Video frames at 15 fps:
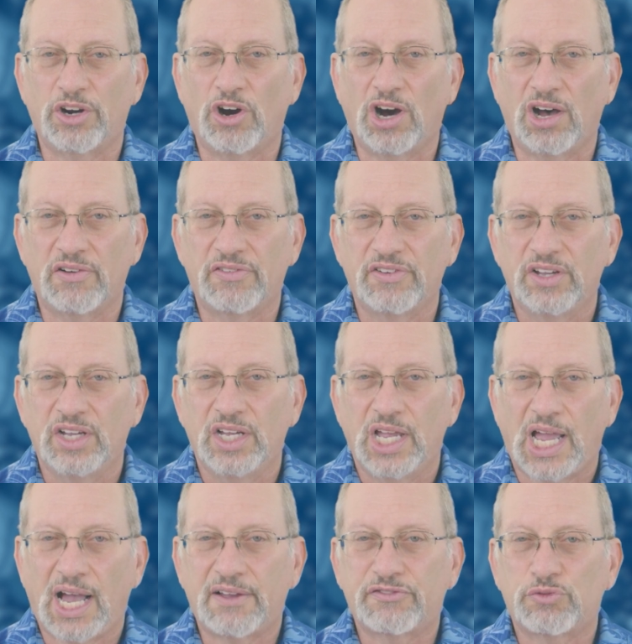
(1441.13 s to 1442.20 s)
off,
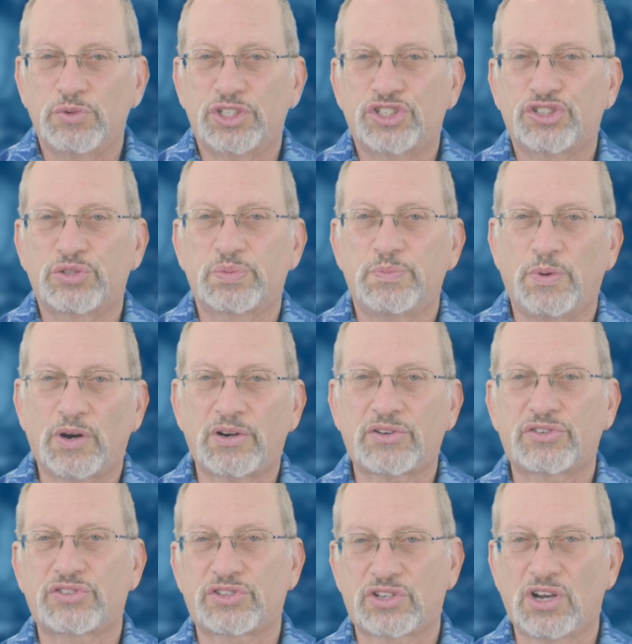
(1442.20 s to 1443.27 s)
after which
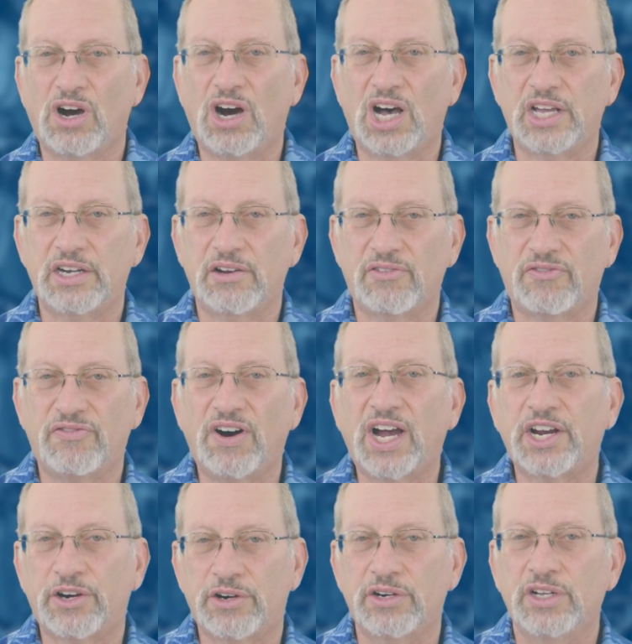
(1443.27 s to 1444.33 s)
sparks caught
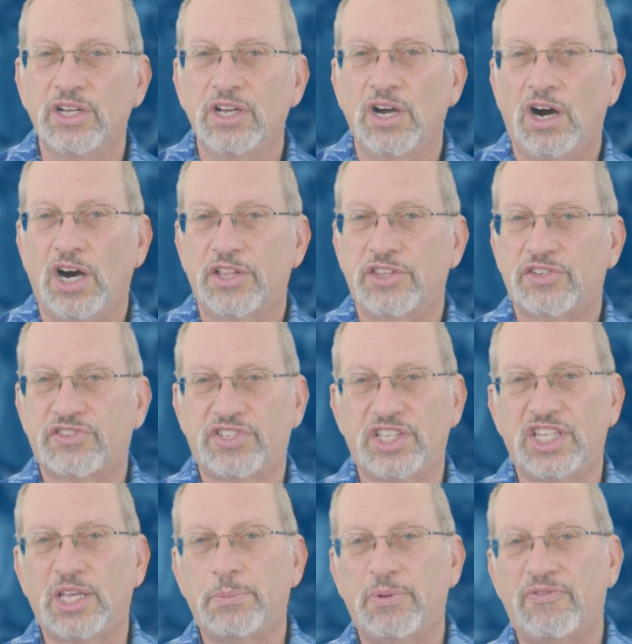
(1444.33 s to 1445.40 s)
fire on the
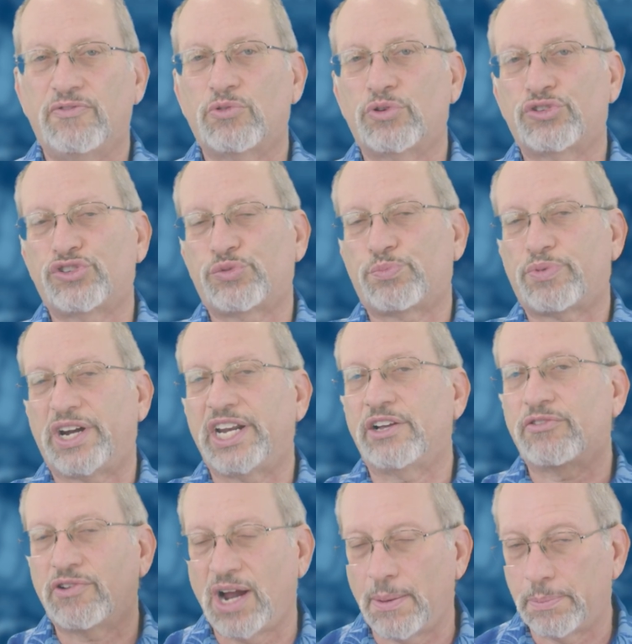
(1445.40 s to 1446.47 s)
ceiling before
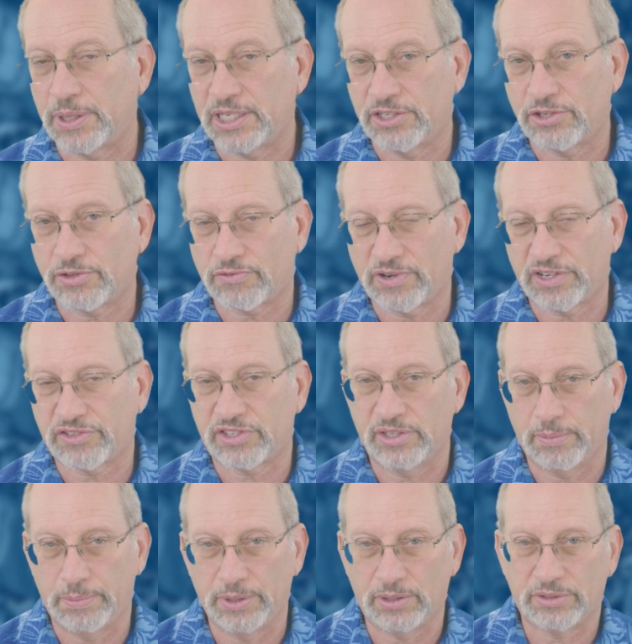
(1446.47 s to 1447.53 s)
spreading rapidly to the rest of the
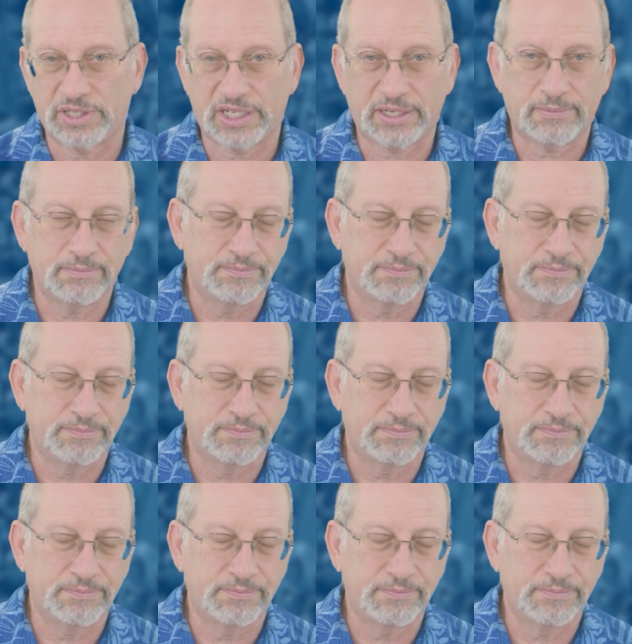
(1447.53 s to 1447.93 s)
building.